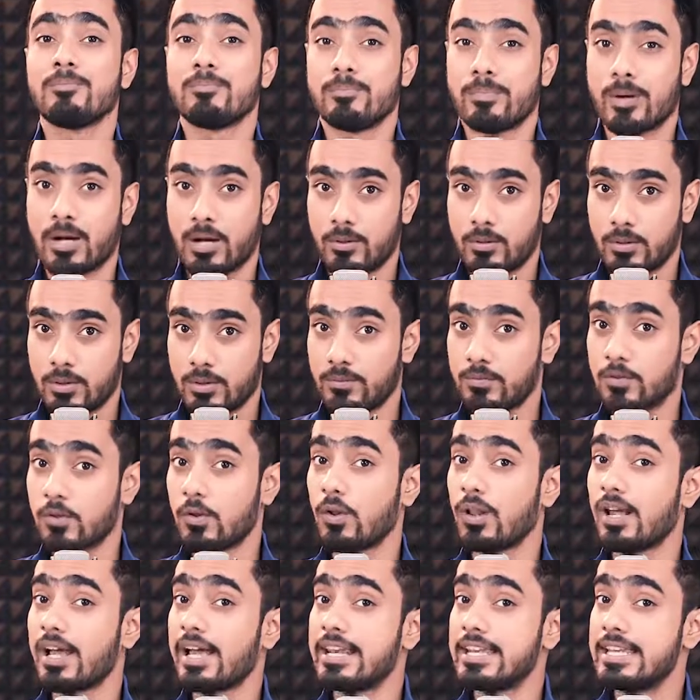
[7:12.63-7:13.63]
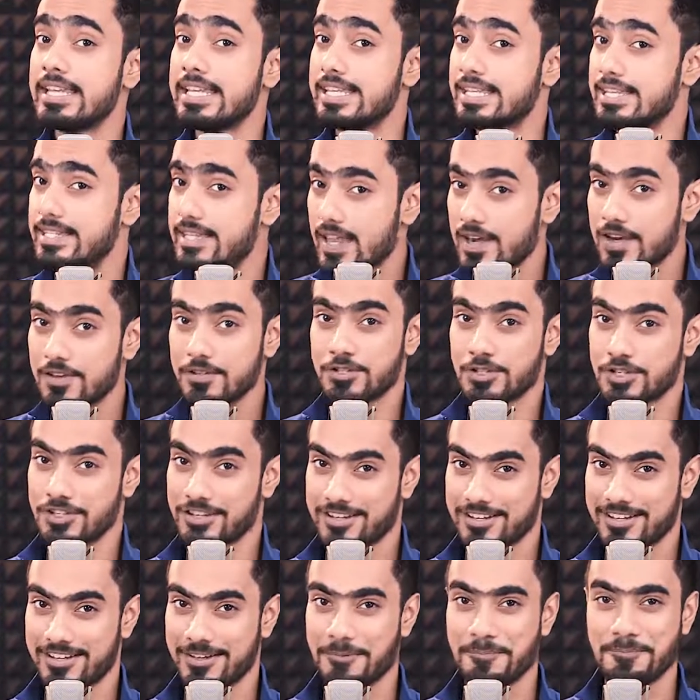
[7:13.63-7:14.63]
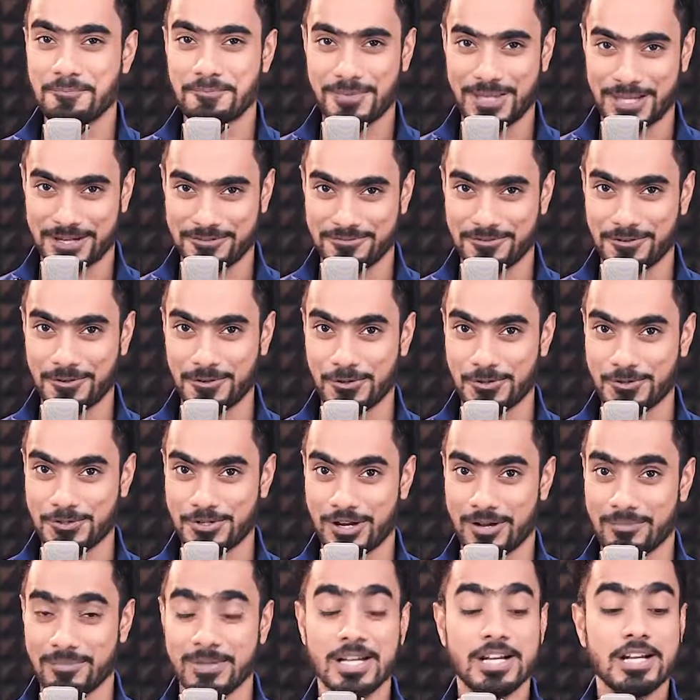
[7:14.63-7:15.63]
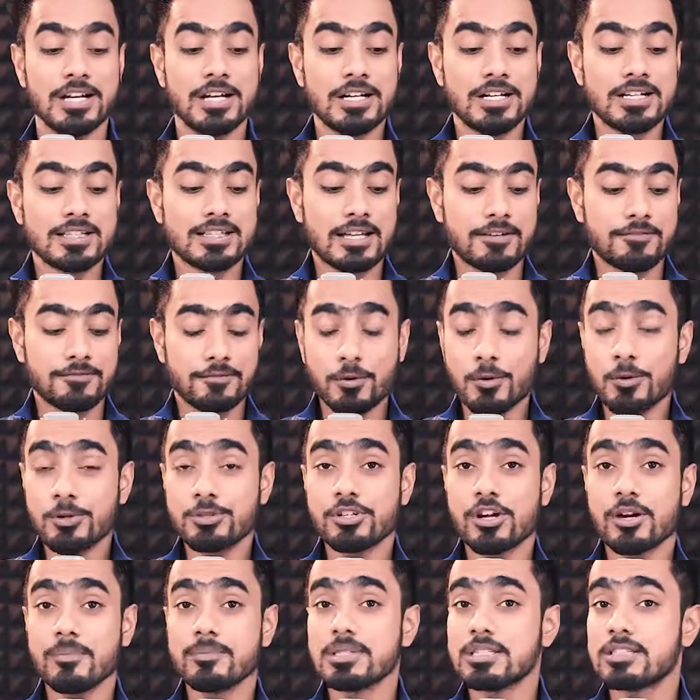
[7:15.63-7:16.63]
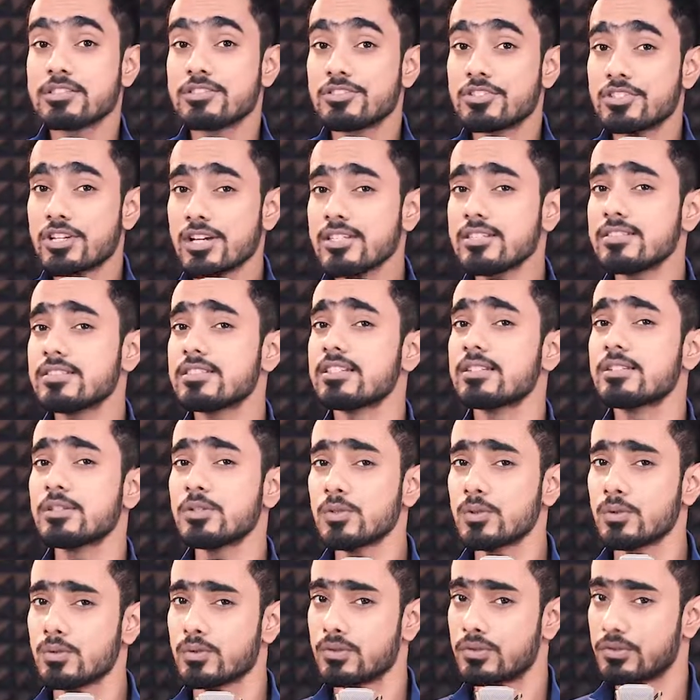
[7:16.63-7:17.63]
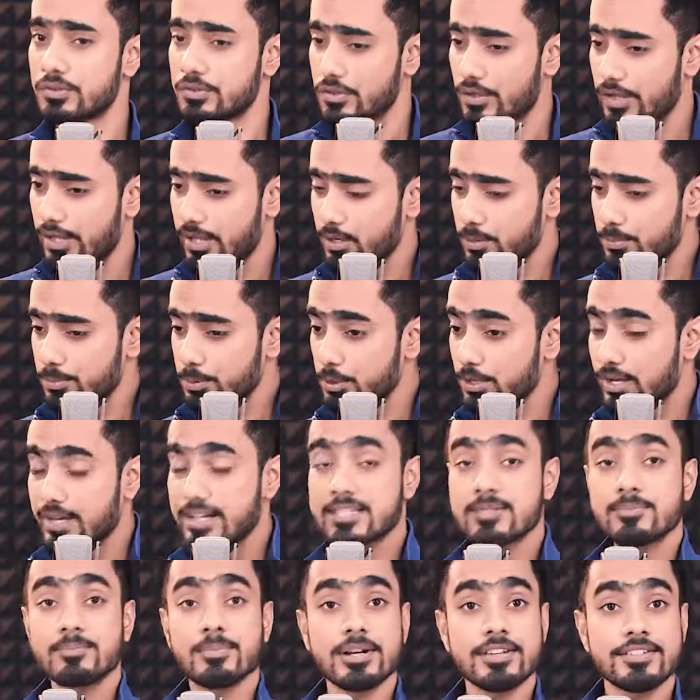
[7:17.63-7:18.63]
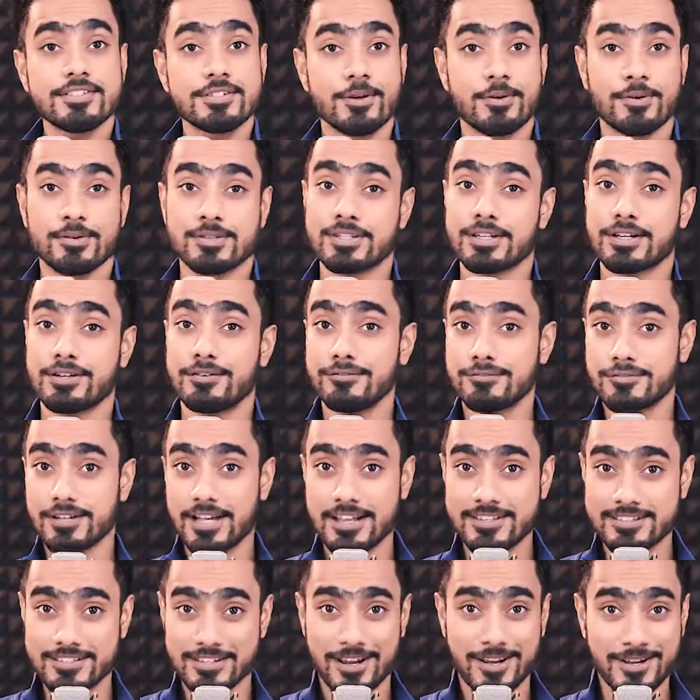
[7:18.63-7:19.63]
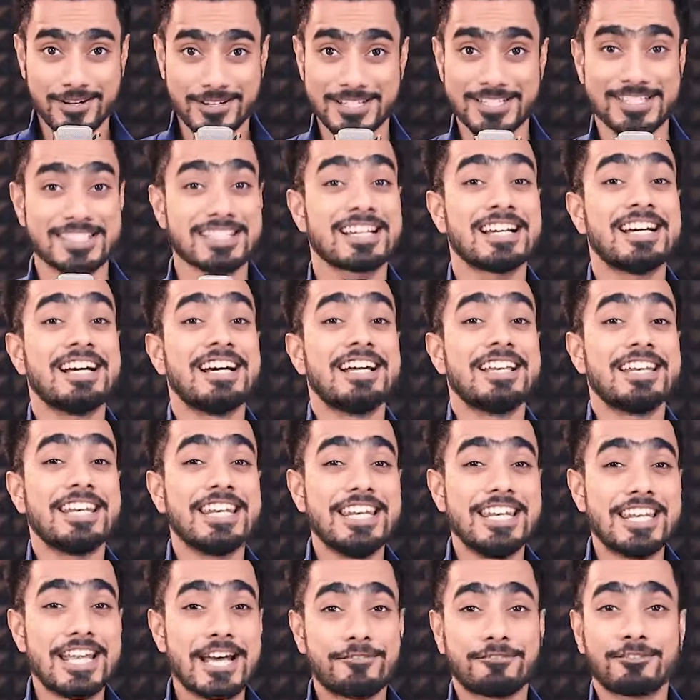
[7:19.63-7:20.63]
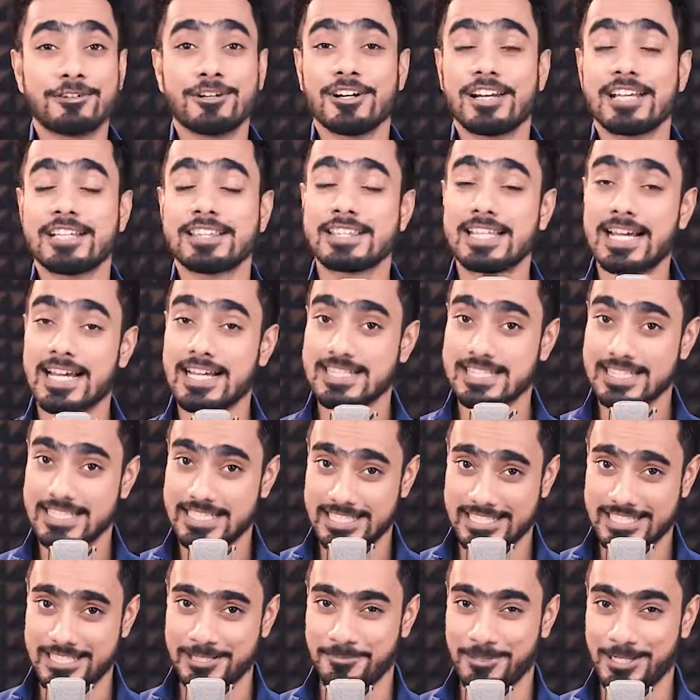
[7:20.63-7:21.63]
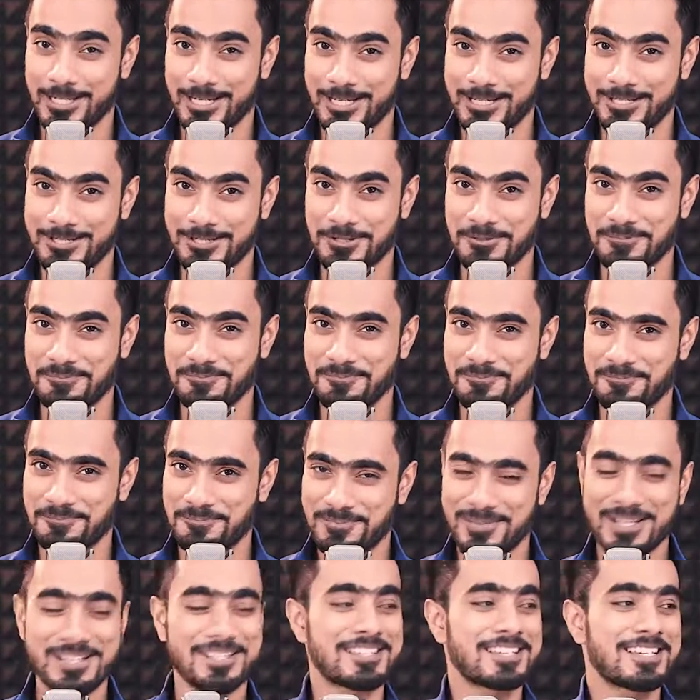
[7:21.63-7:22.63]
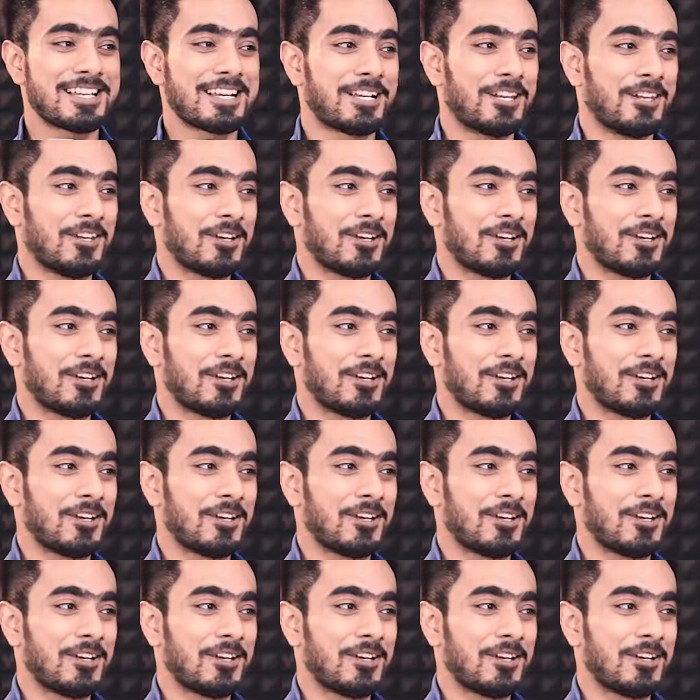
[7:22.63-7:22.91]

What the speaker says: powerful and intelligent than Photoshop. That Photoshop is just a tool to help you express yourself as an artist. Never let that intimidate you. Let's take a